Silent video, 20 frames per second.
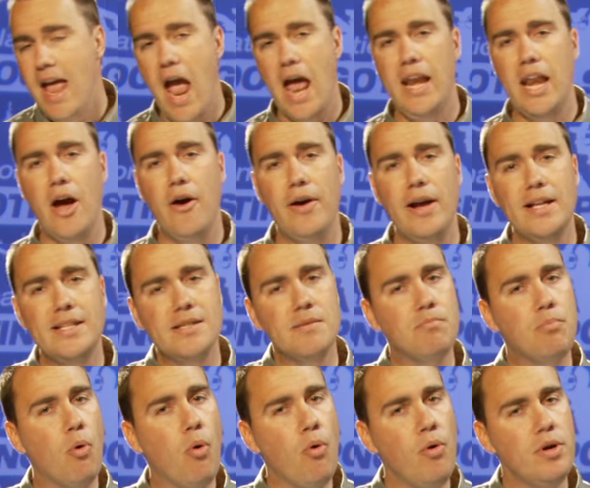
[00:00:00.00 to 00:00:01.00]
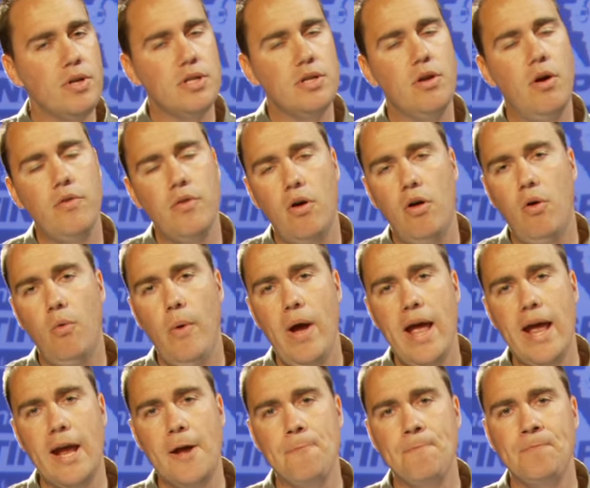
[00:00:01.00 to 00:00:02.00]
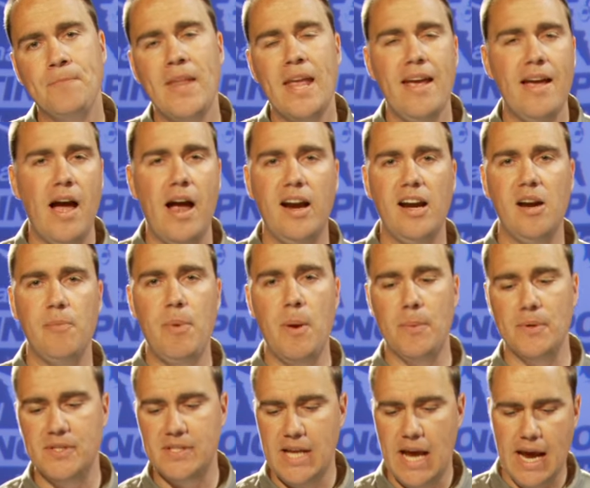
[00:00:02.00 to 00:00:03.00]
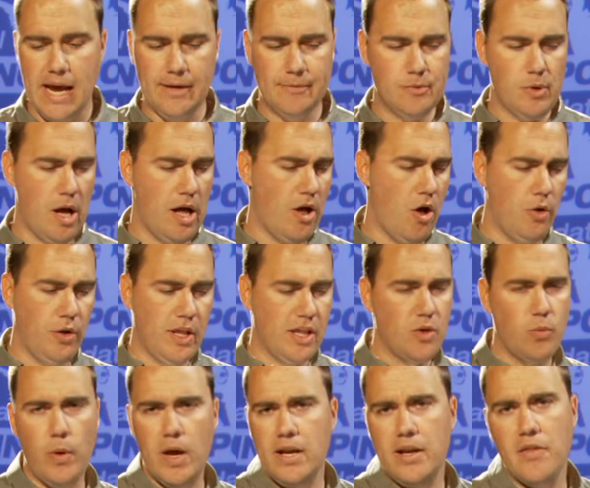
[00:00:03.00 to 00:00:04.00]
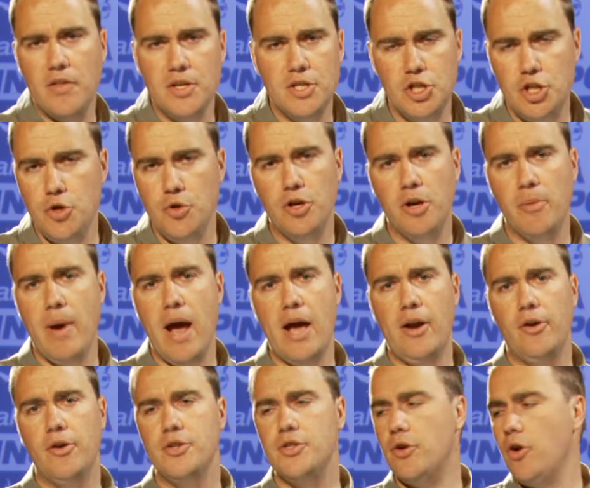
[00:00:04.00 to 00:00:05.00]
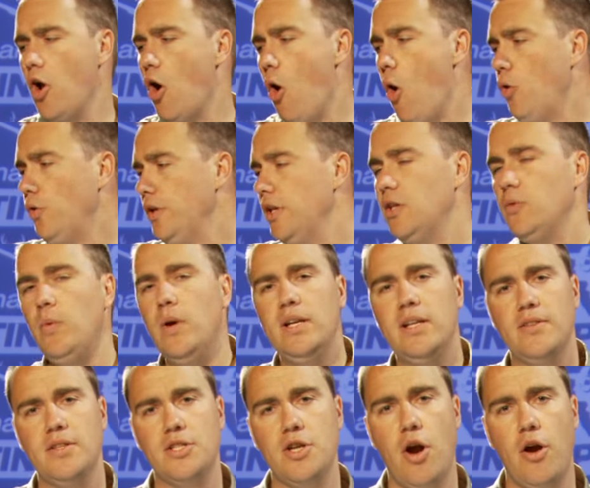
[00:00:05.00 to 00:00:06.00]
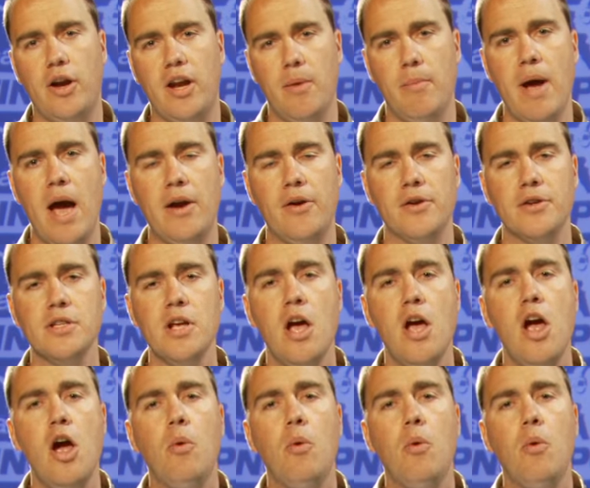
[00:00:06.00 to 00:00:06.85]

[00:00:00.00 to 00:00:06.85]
And now, it's important to know the whole way. I hear people say, oh, only the wind at the shooter matters, or no, only the wind of the target matters.